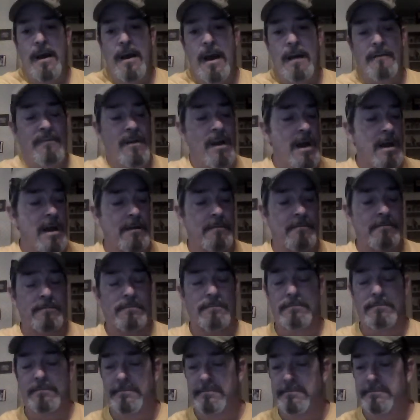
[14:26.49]
I've got
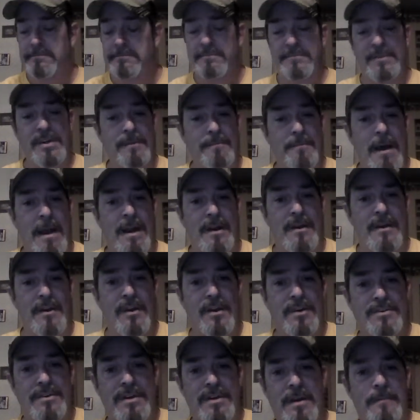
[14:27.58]
about a
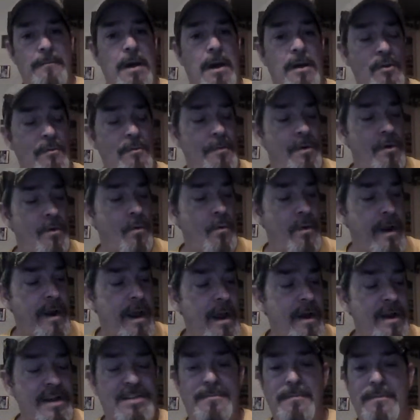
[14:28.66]
dozen in my humidor
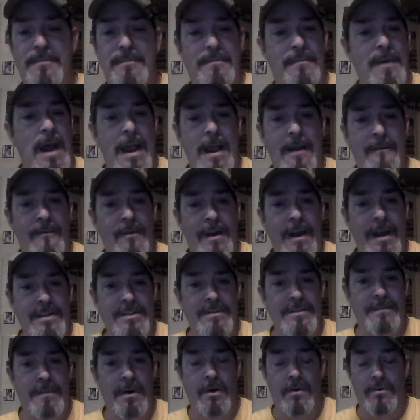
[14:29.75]
now. It's my everyday
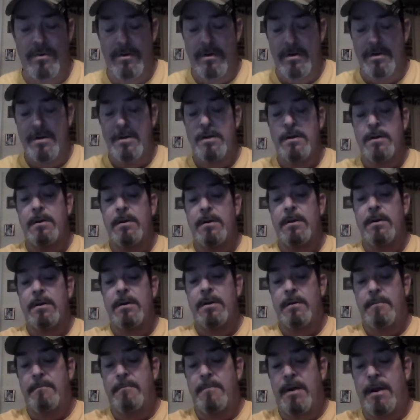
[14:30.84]
smoke.
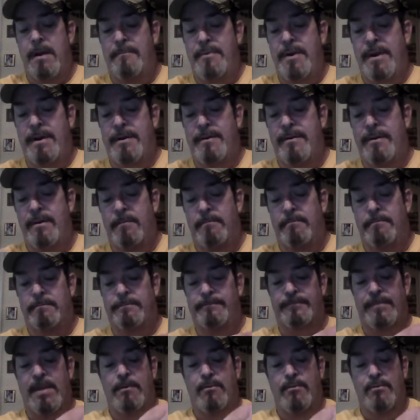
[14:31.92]
But I picked up,
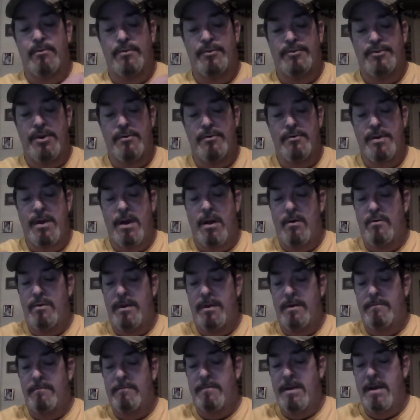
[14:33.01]
and I want to show y'all,
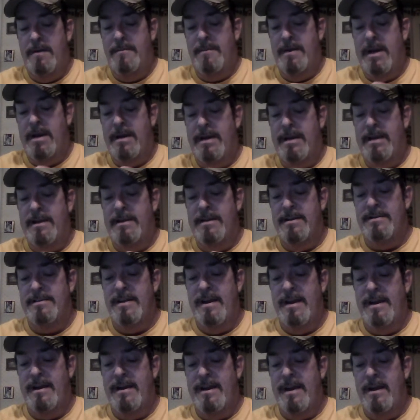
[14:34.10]
and I got to get this
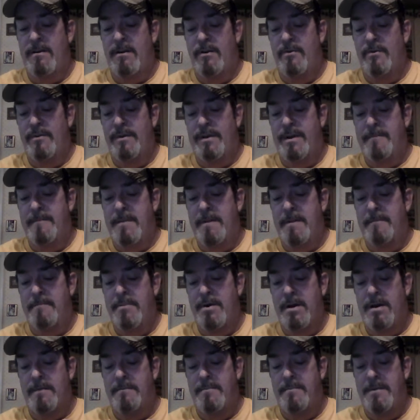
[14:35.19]
thing downloaded and get my
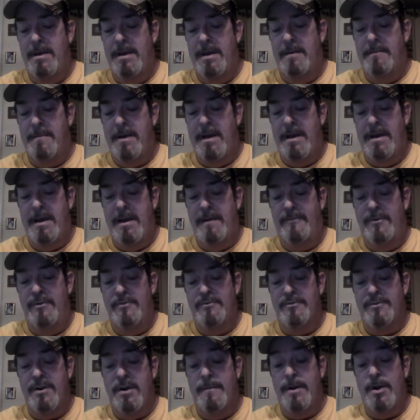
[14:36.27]
butt to bed. My
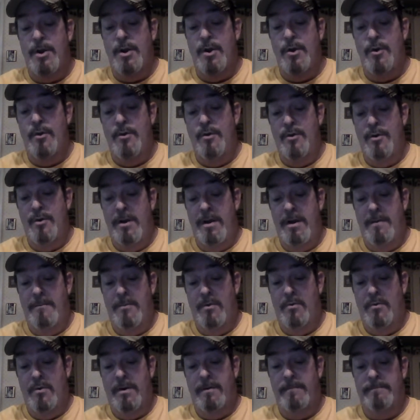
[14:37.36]
nephew's coming early in the
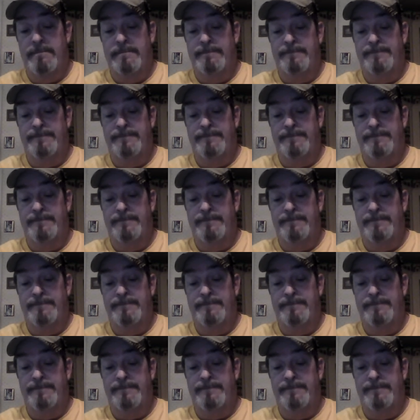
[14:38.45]
morning.